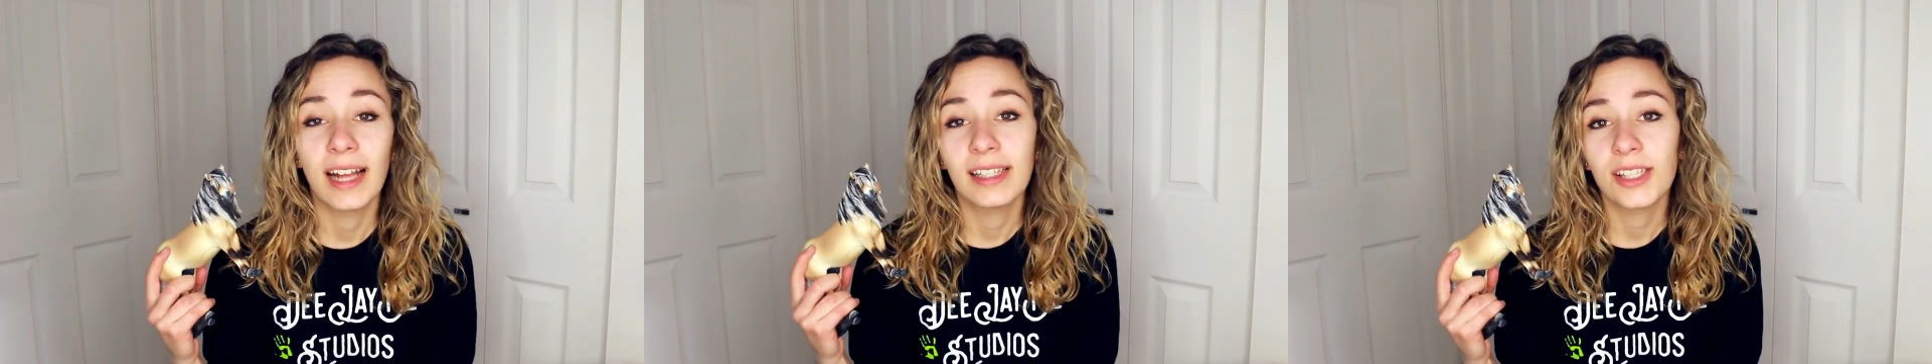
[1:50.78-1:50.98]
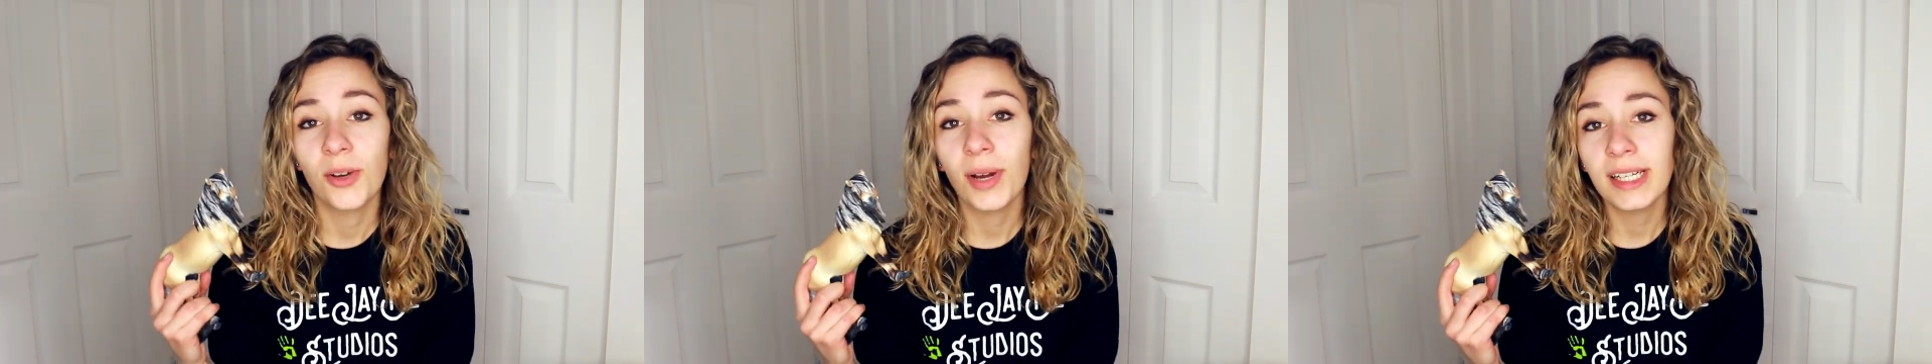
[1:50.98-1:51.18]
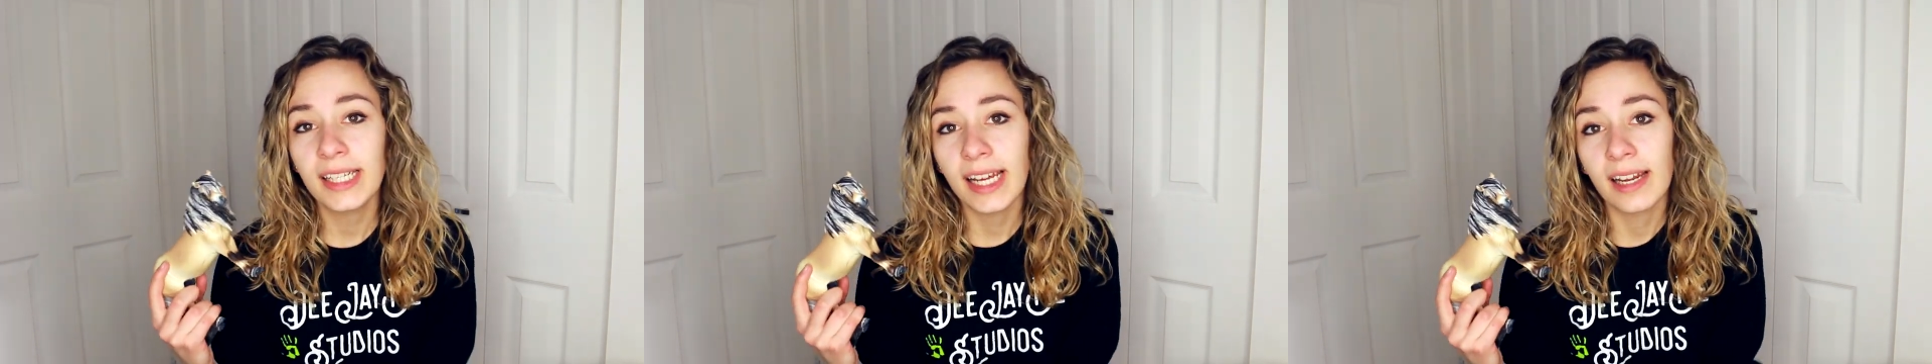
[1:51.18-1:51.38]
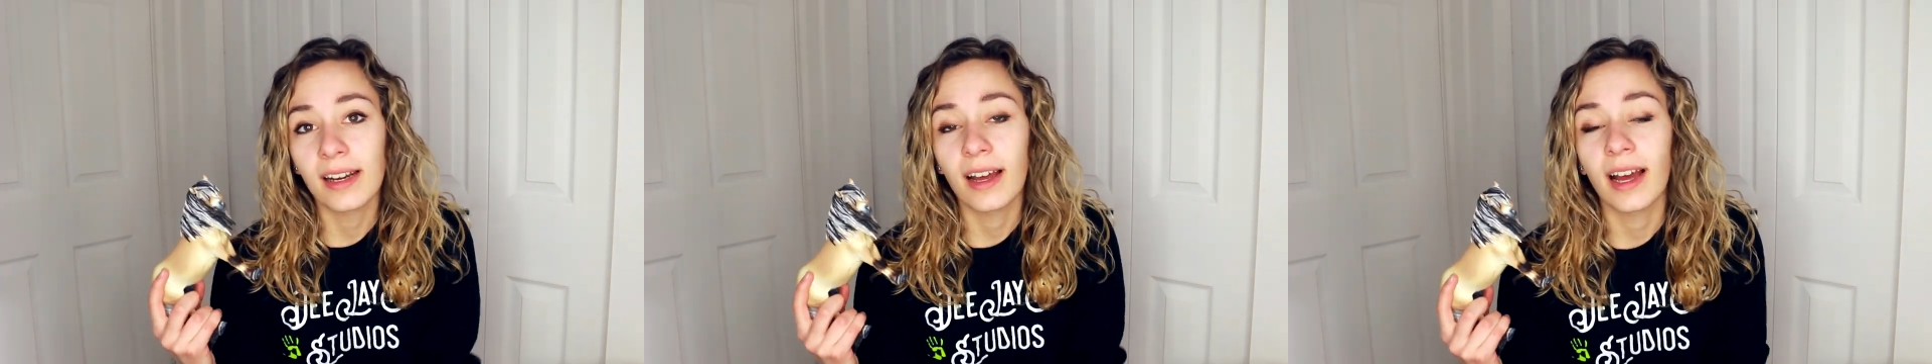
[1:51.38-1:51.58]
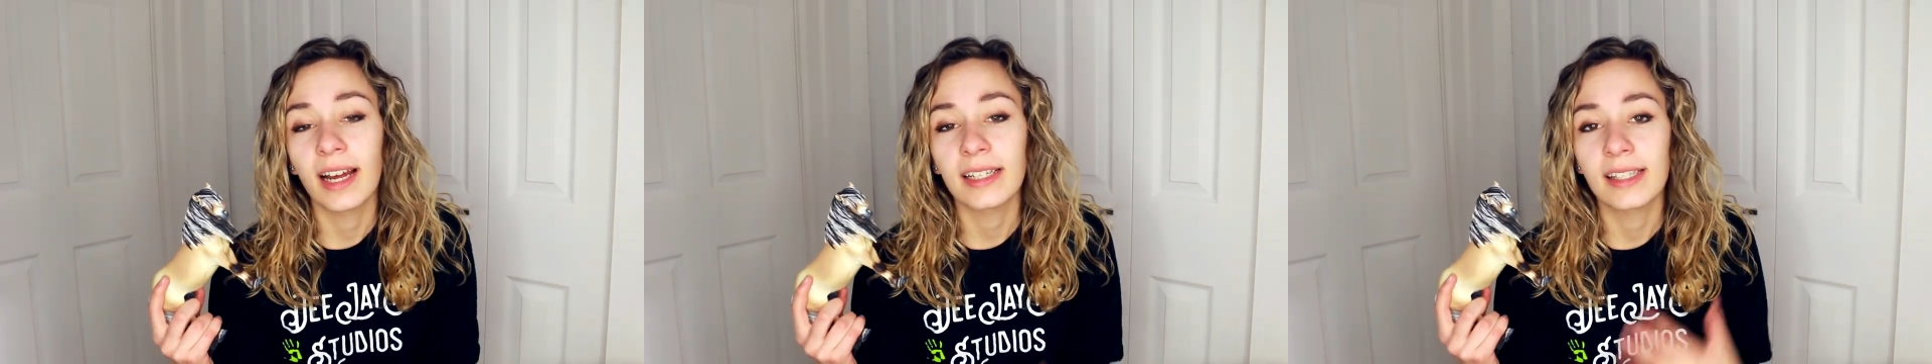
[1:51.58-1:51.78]
and so I
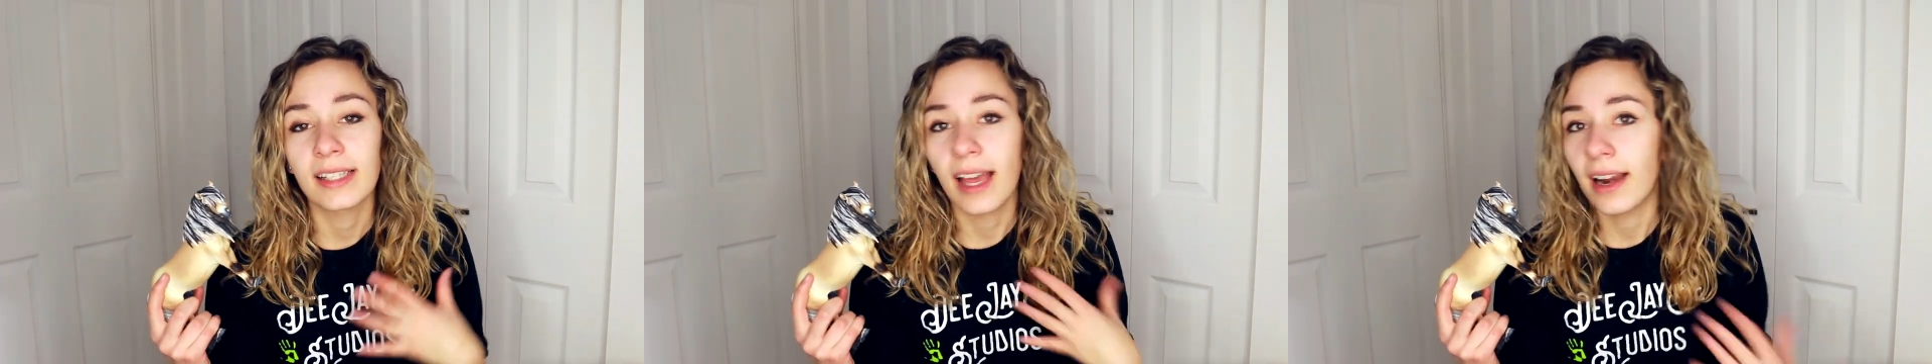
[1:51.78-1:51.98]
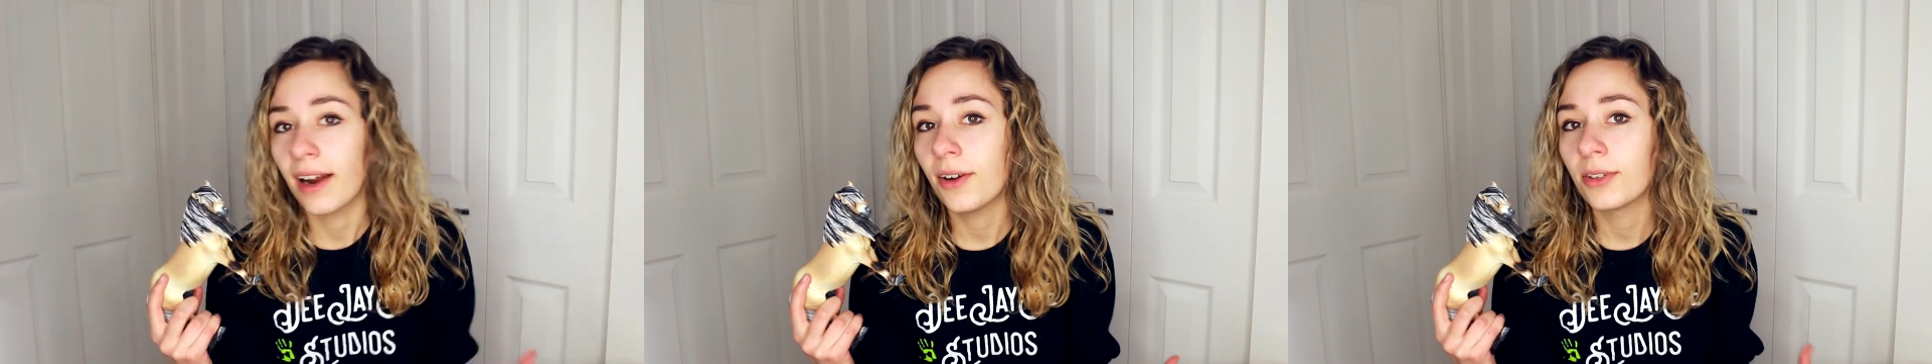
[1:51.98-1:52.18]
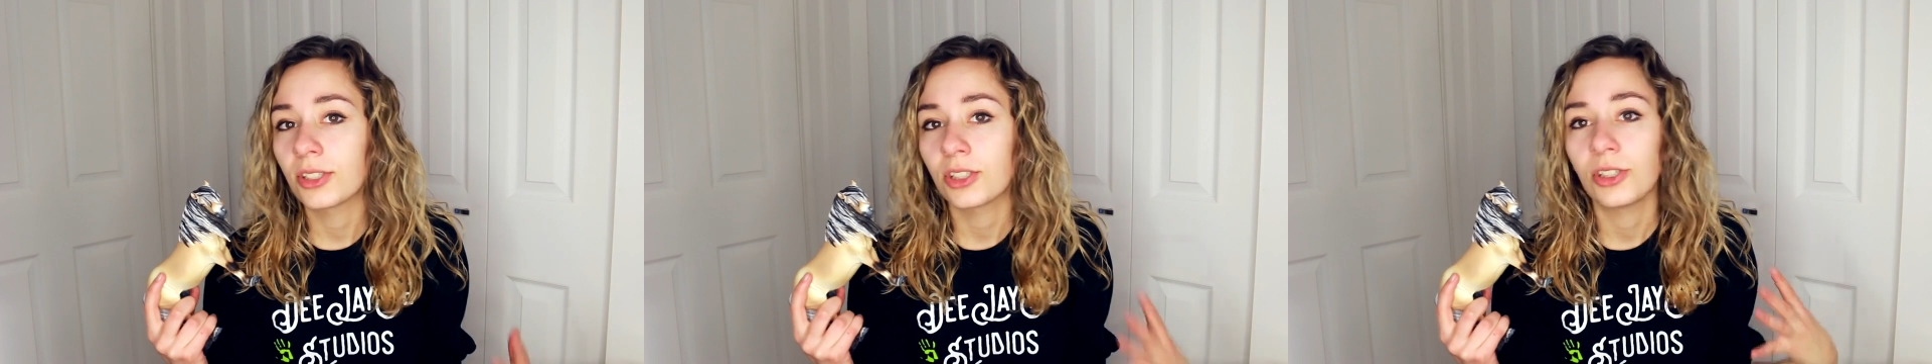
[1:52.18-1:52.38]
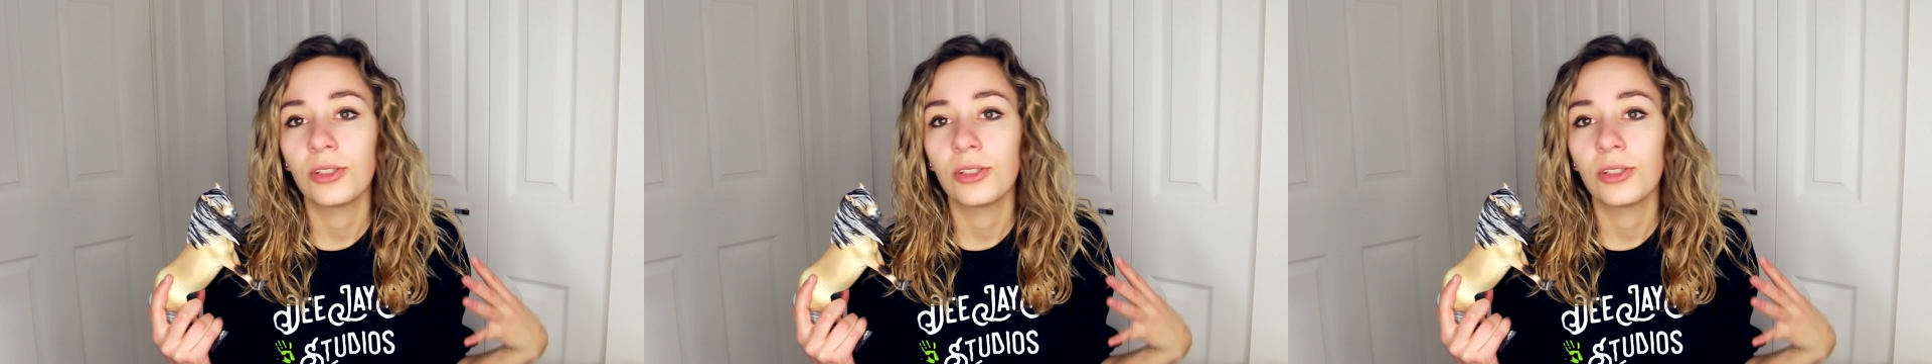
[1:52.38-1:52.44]
did. I set out